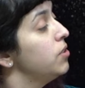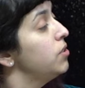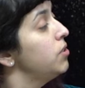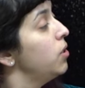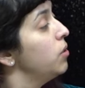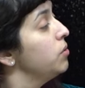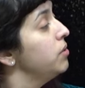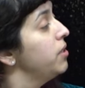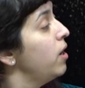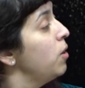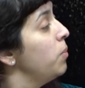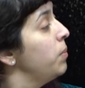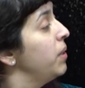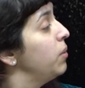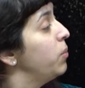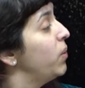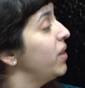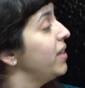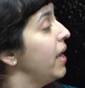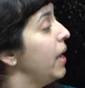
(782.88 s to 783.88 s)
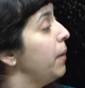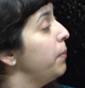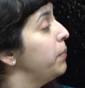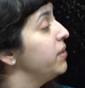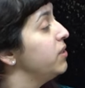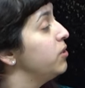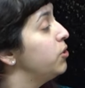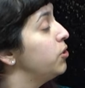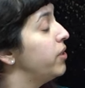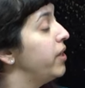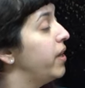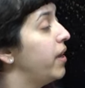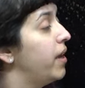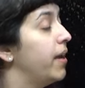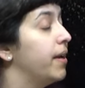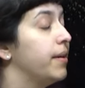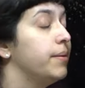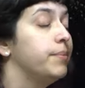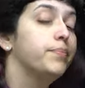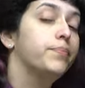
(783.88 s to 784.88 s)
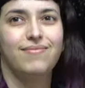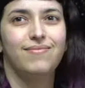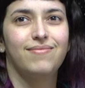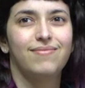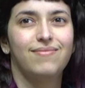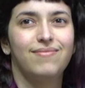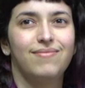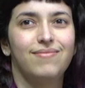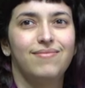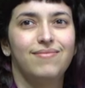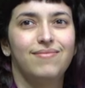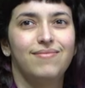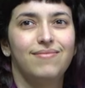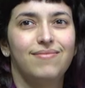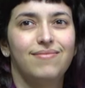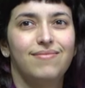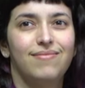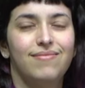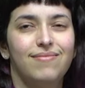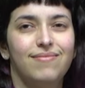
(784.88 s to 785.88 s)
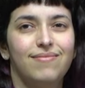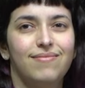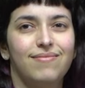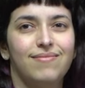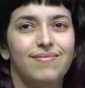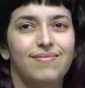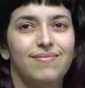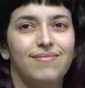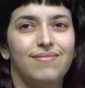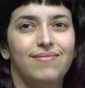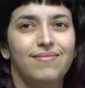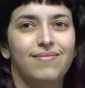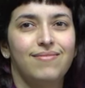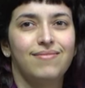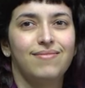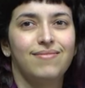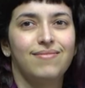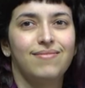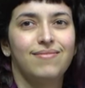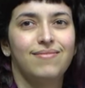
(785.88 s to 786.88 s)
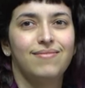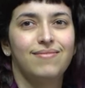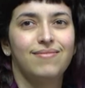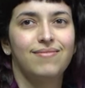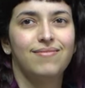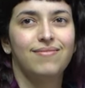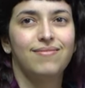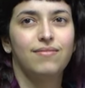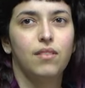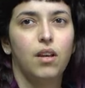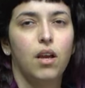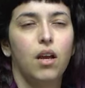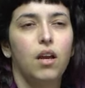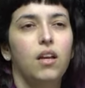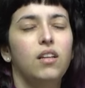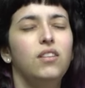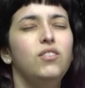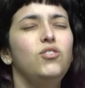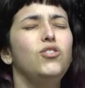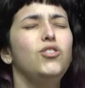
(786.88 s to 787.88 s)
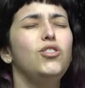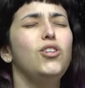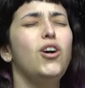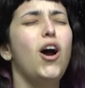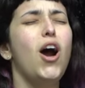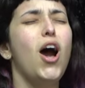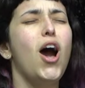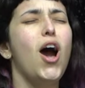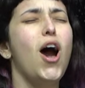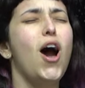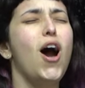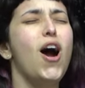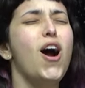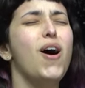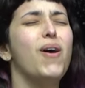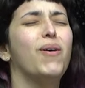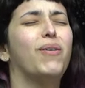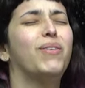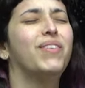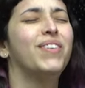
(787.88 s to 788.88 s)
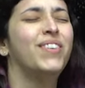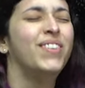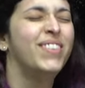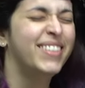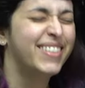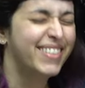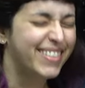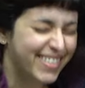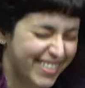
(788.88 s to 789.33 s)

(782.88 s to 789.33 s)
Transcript: So tell me what happened today. Nani, I soiled myself. No!